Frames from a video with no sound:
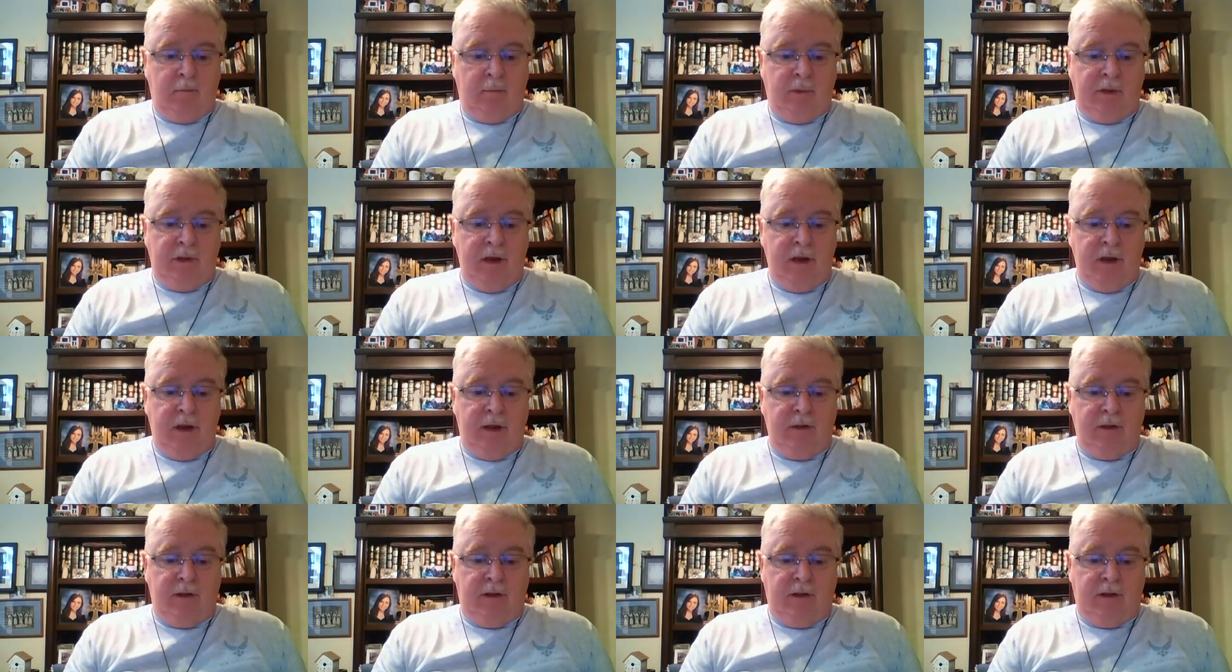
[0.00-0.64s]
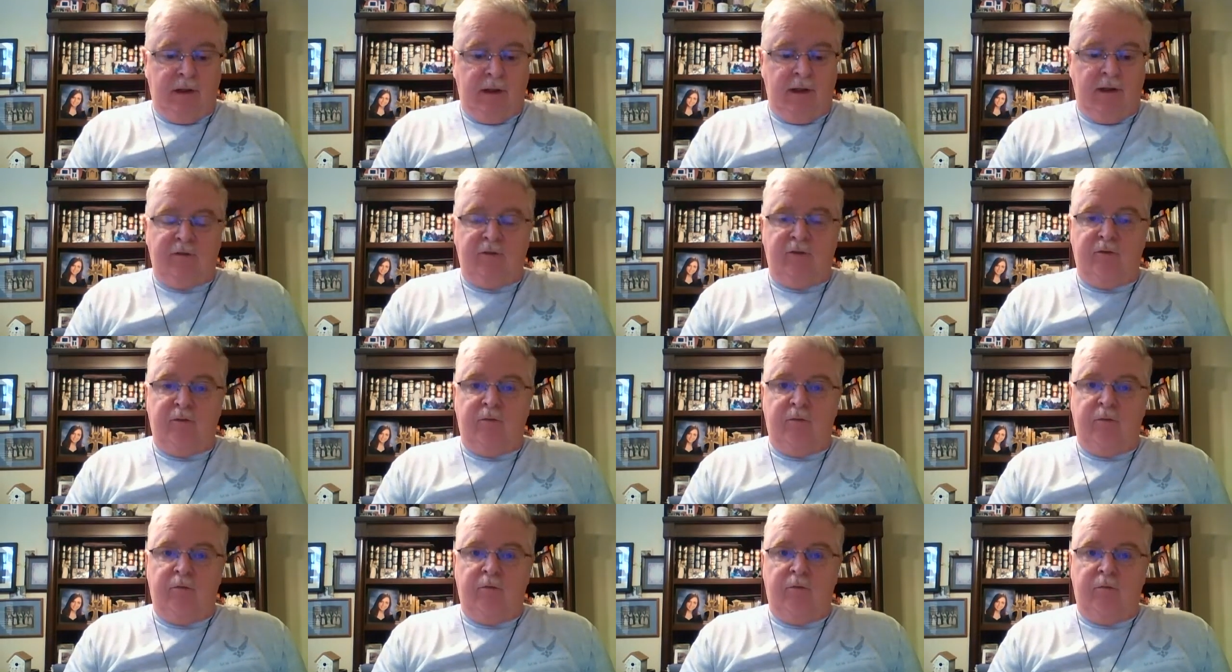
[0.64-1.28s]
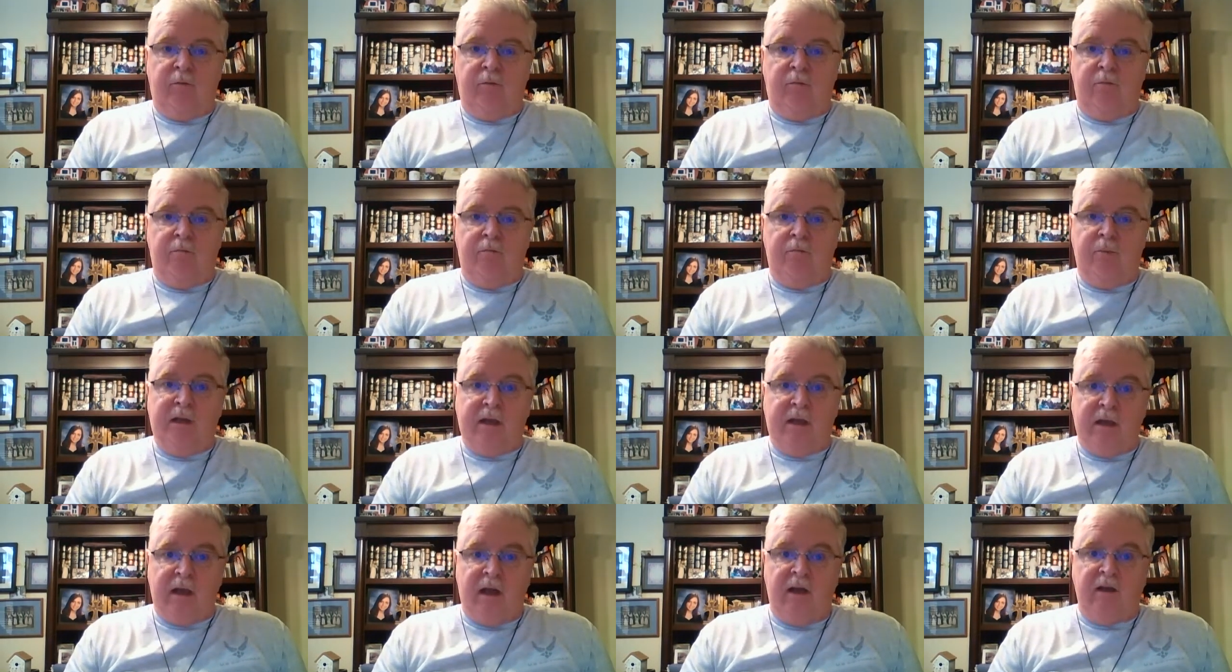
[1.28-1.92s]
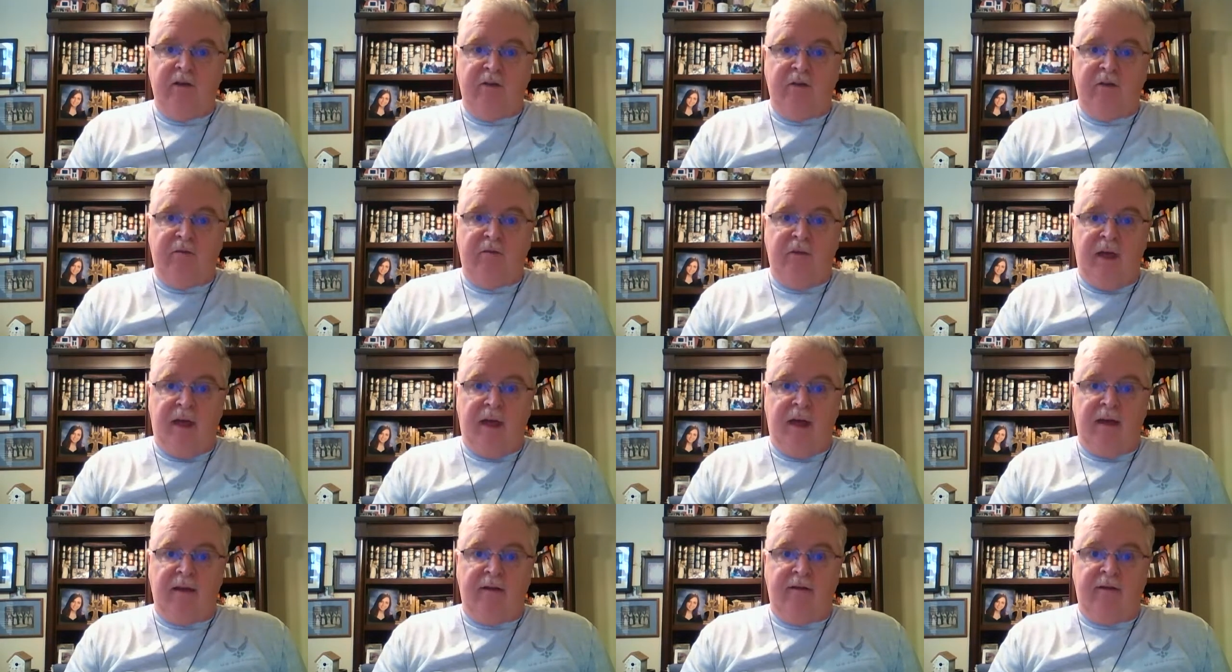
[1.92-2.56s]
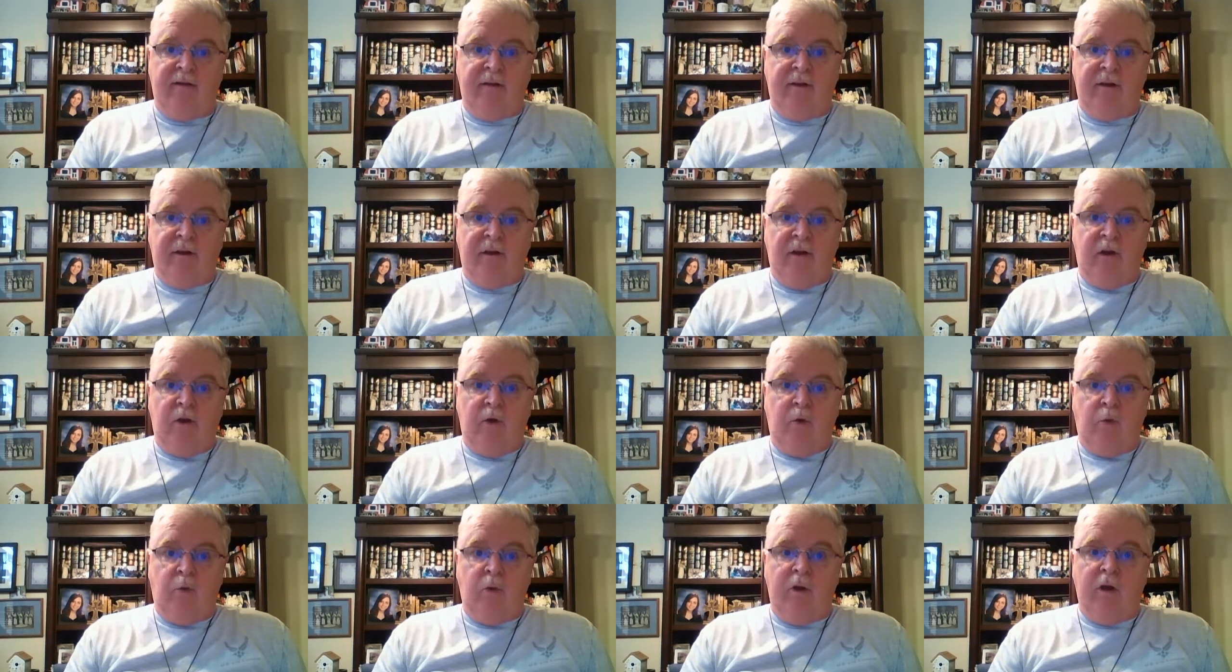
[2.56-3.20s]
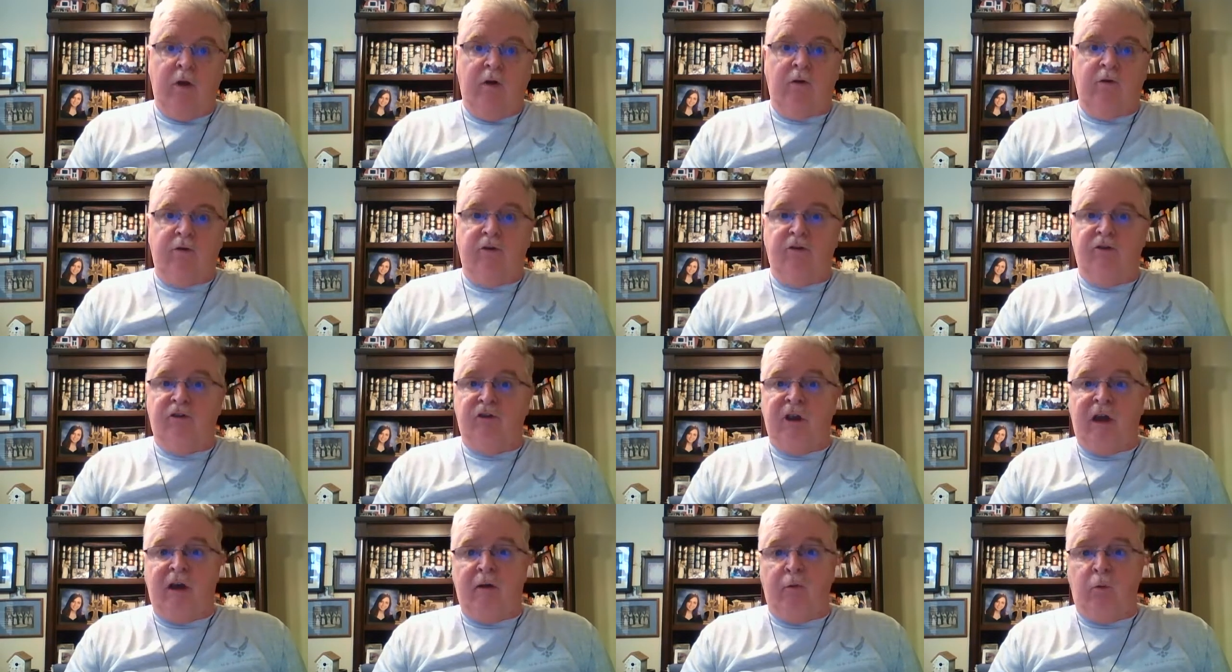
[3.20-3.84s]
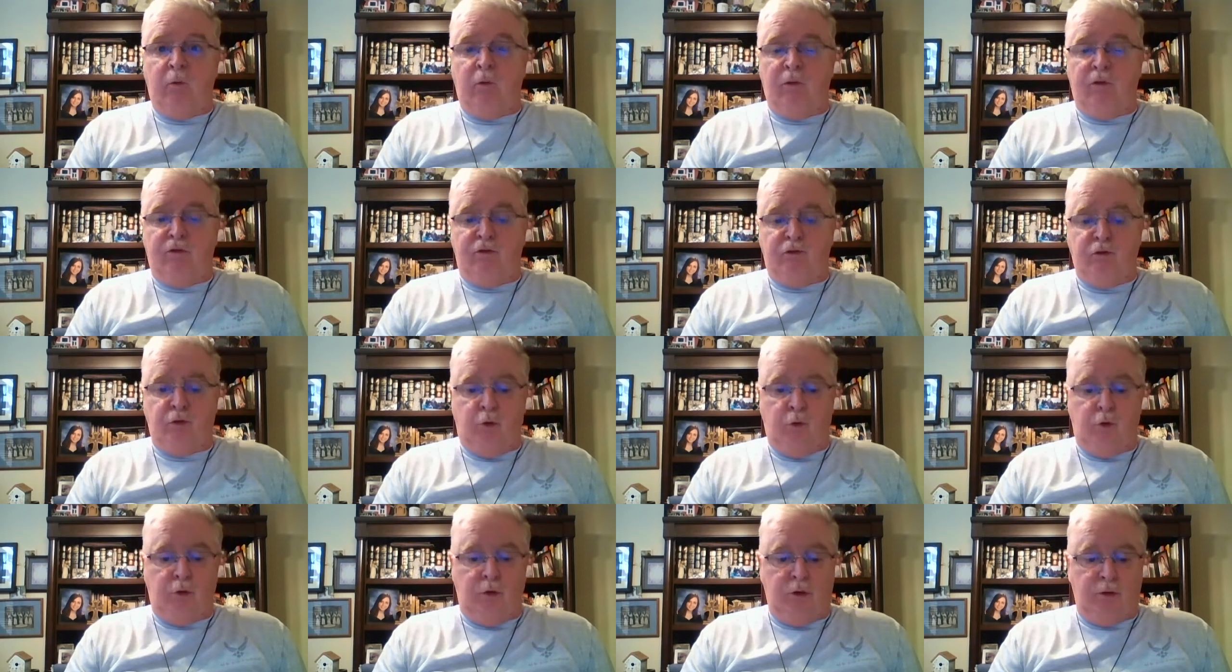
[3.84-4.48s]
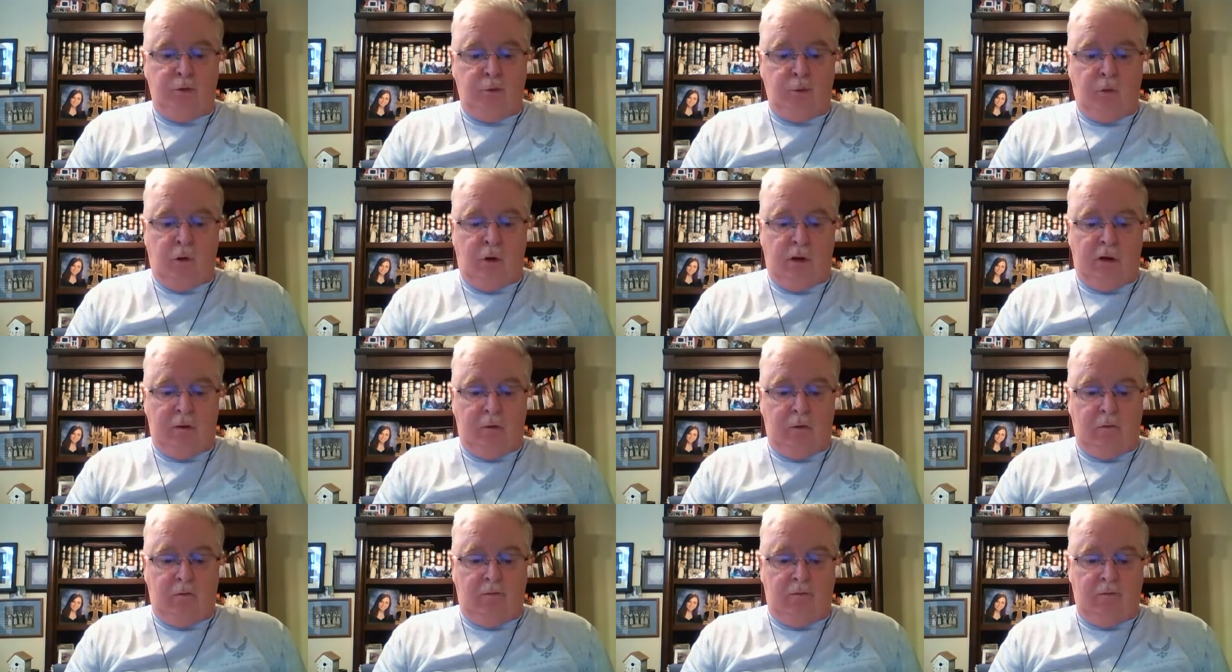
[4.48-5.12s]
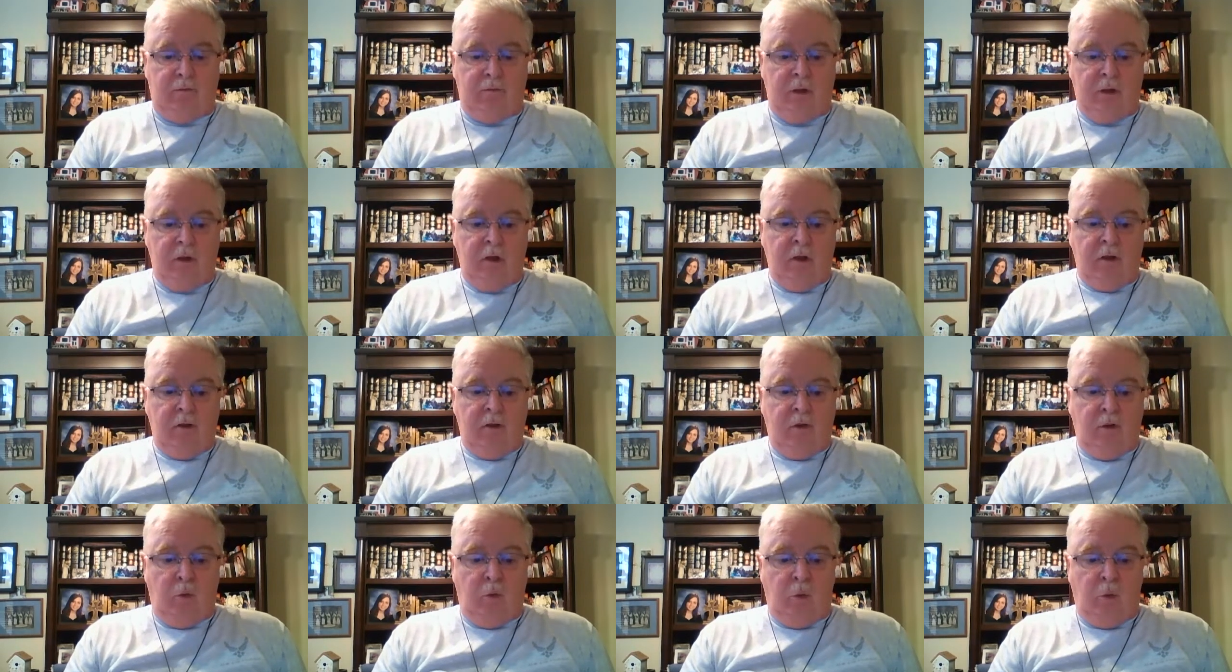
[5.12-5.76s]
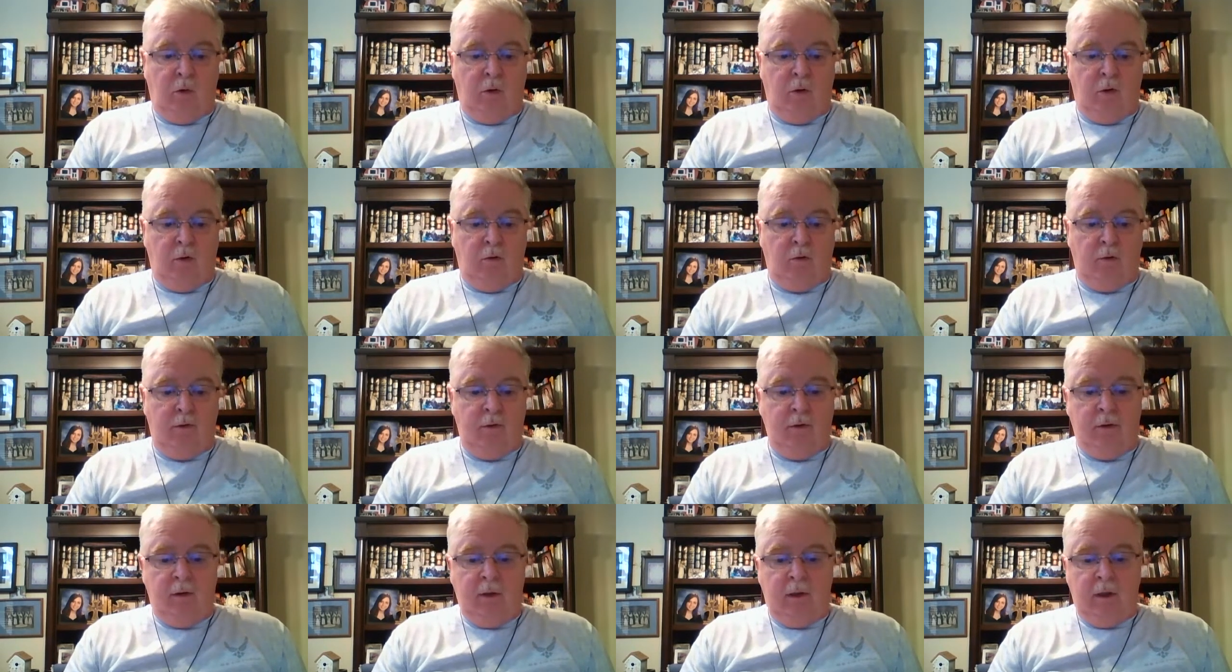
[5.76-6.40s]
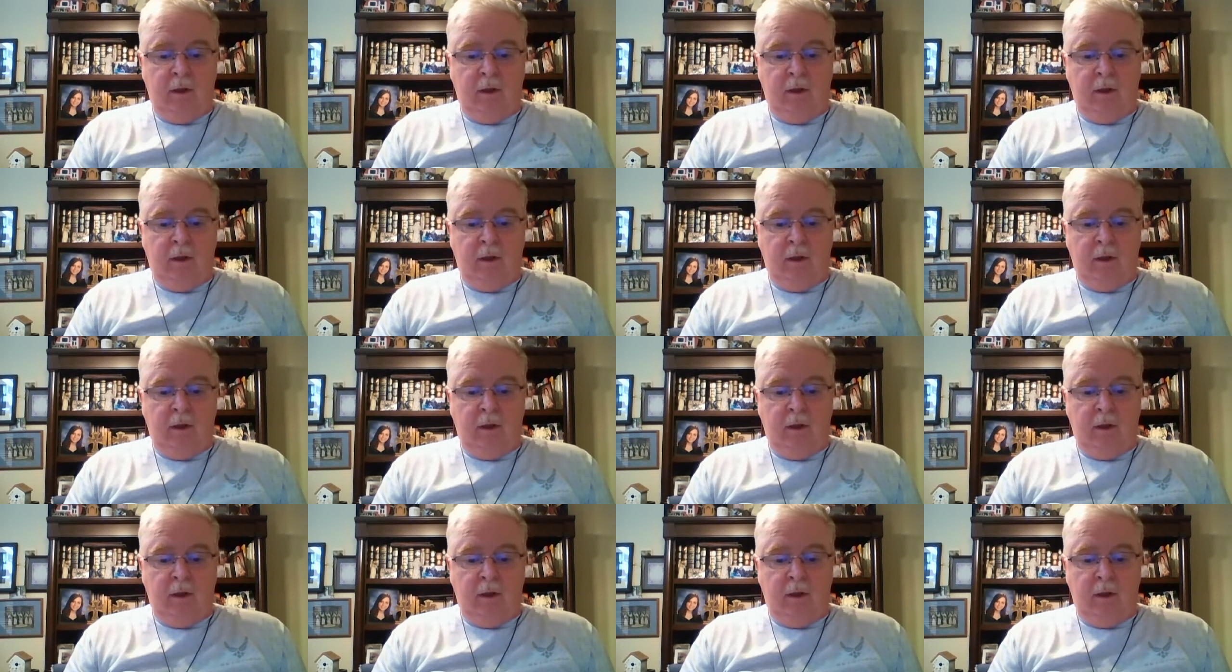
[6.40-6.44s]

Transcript: But nonetheless, because of that, we are to shout with joy through all of the world,